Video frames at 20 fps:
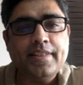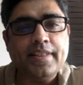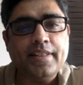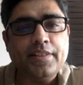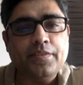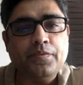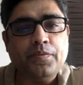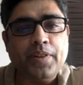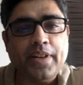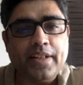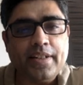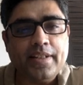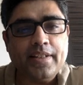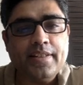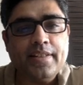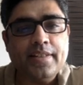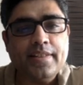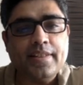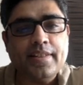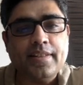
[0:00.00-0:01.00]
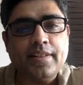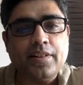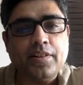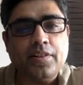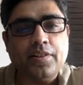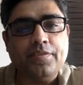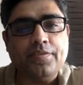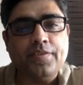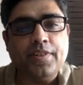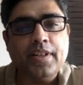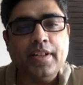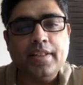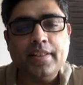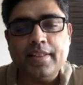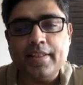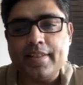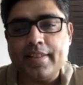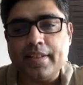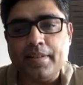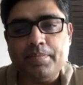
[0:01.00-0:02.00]
are the weightages of
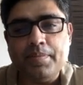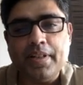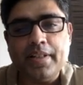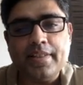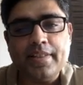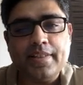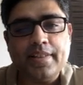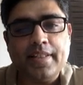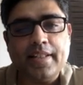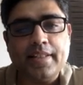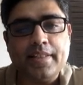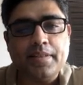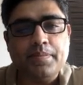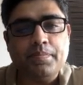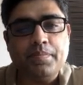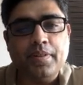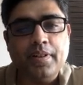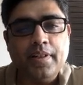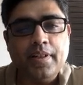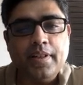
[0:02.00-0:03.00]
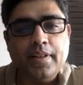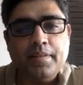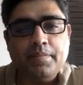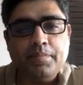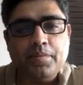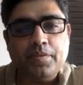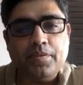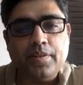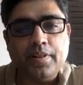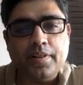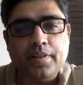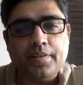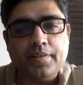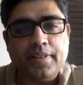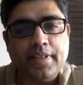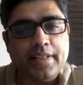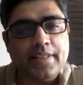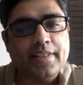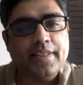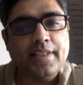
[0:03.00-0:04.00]
the subheads
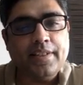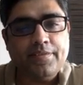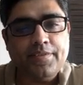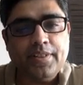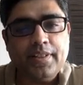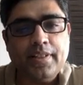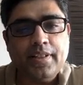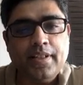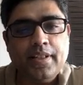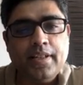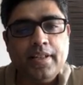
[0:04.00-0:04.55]
that's given.